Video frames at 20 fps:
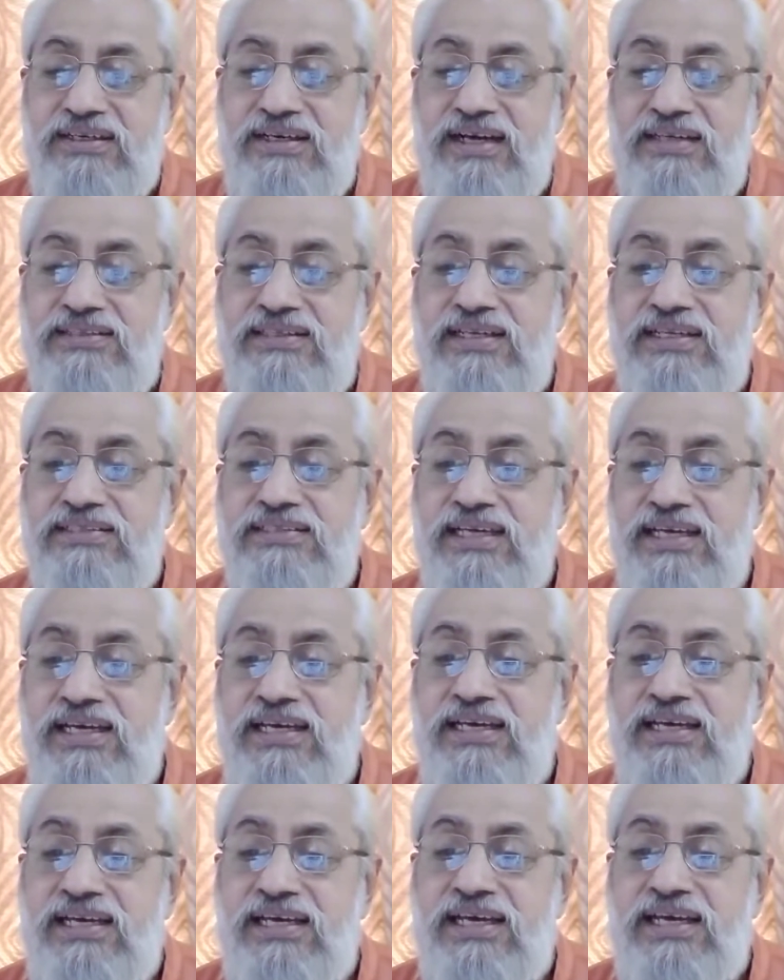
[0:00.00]
And they
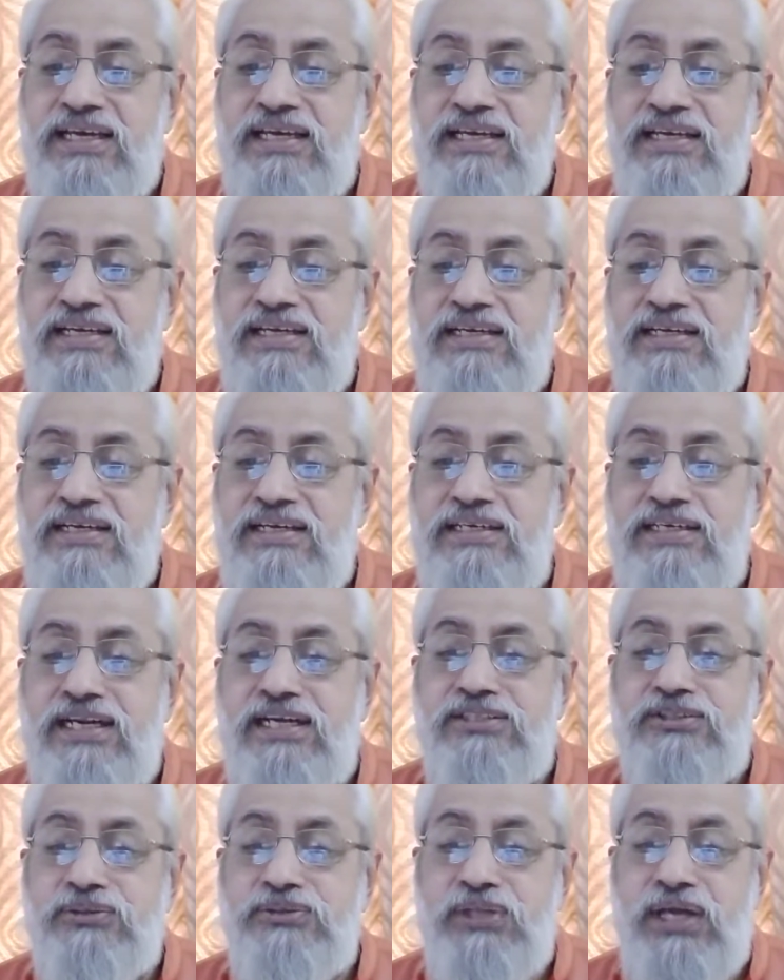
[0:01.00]
say,
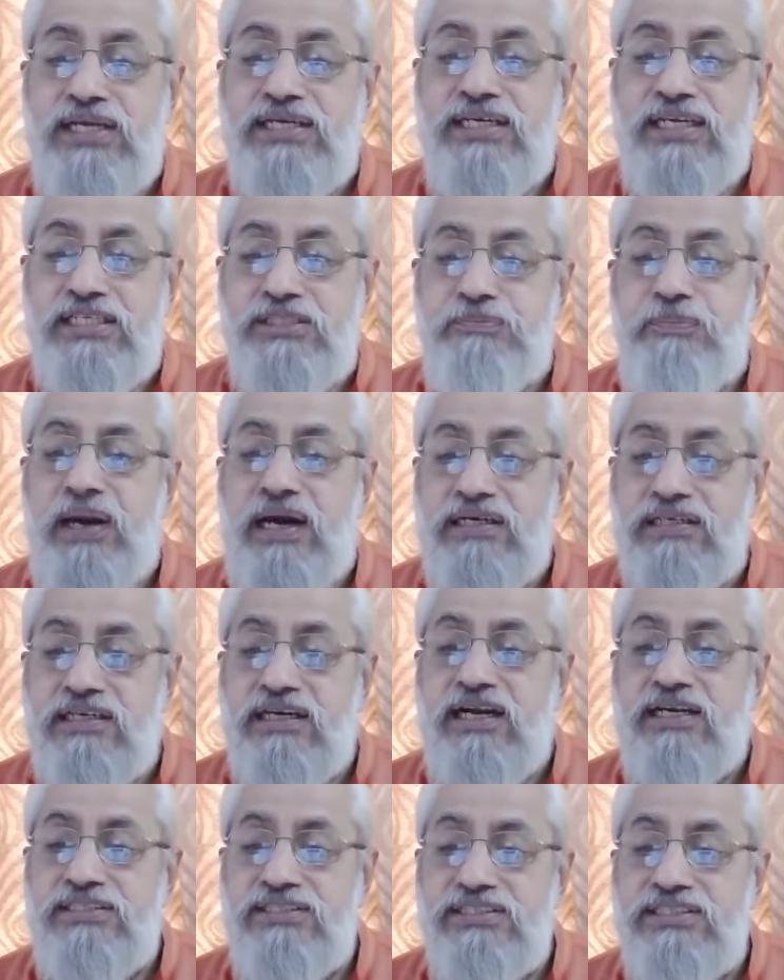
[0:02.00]
Indian society is
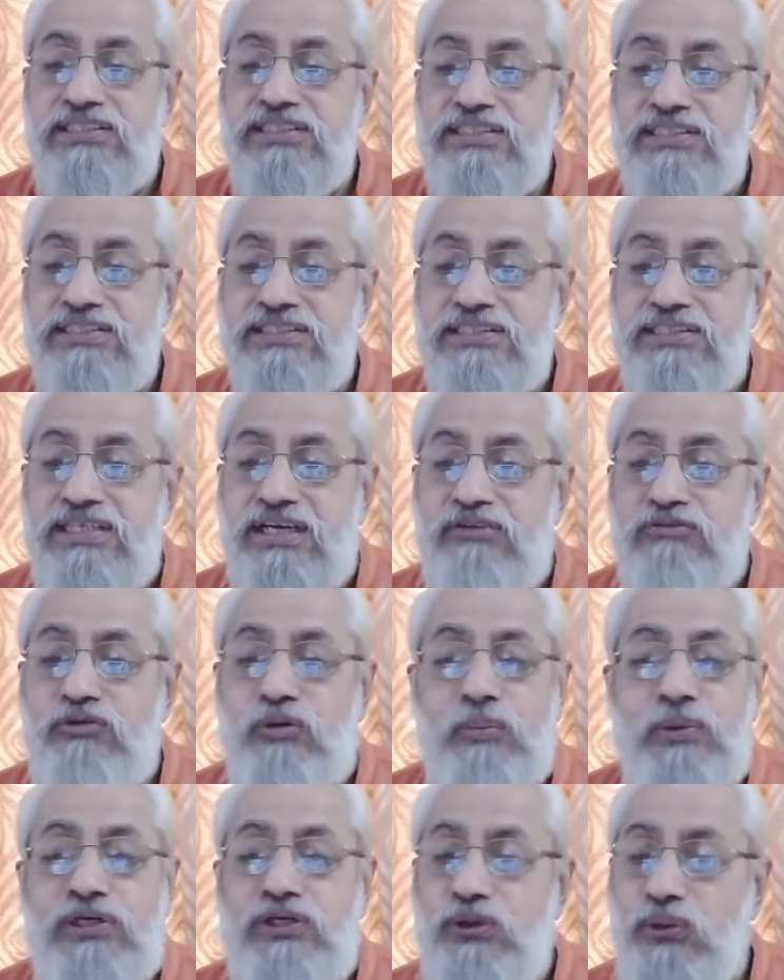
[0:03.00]
patriarchal.
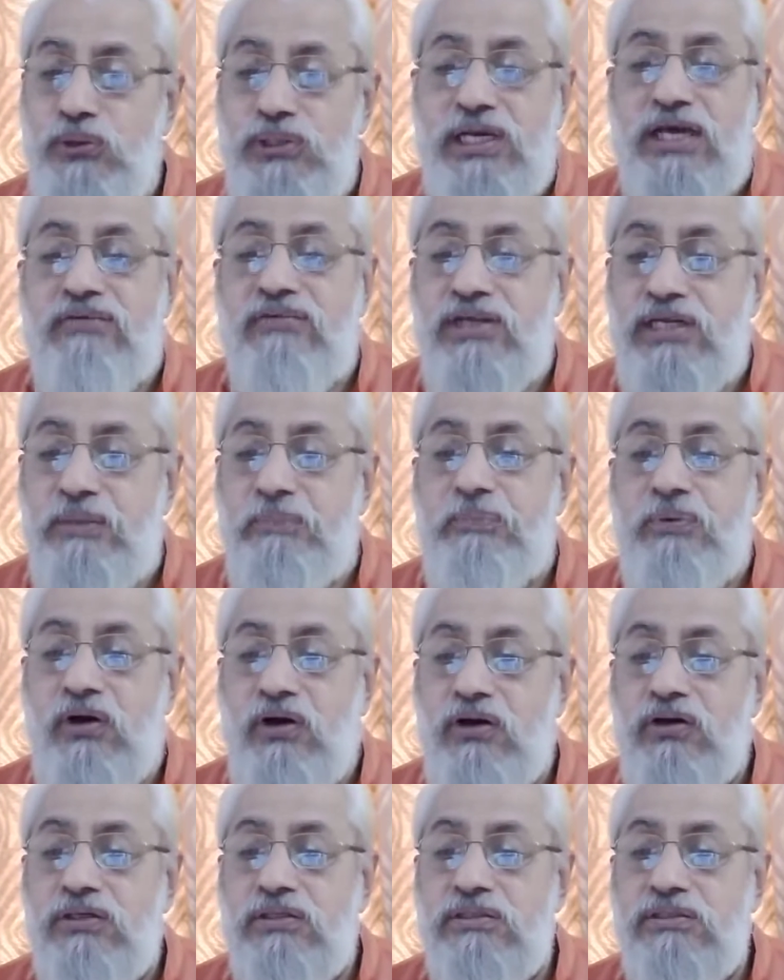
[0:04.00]
Women don't have any
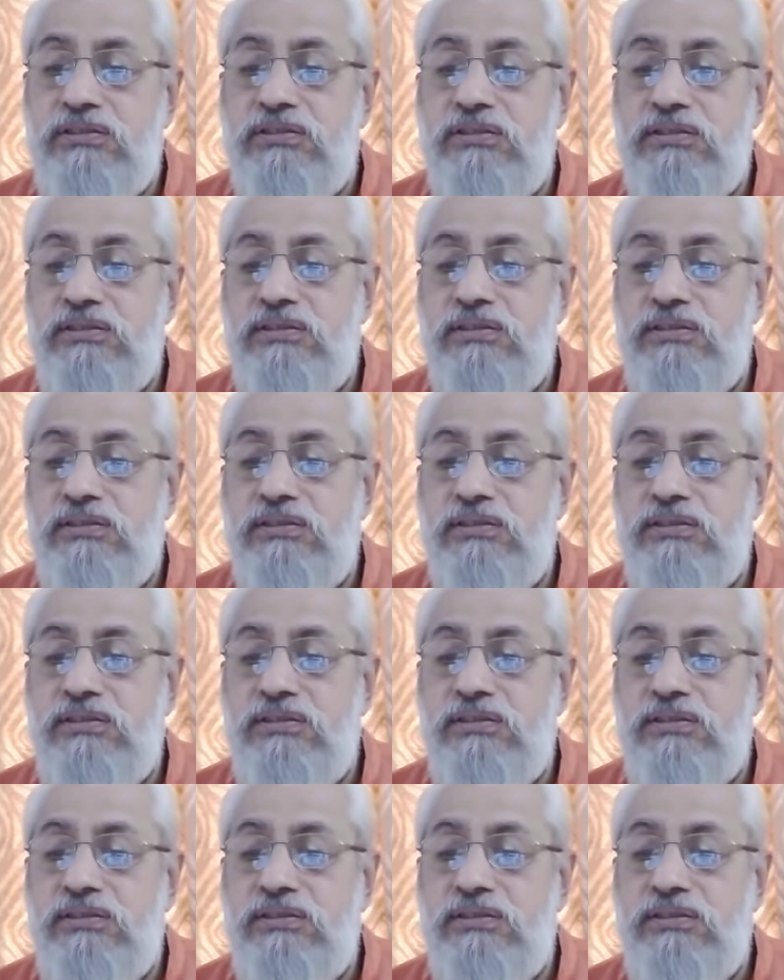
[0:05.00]
power.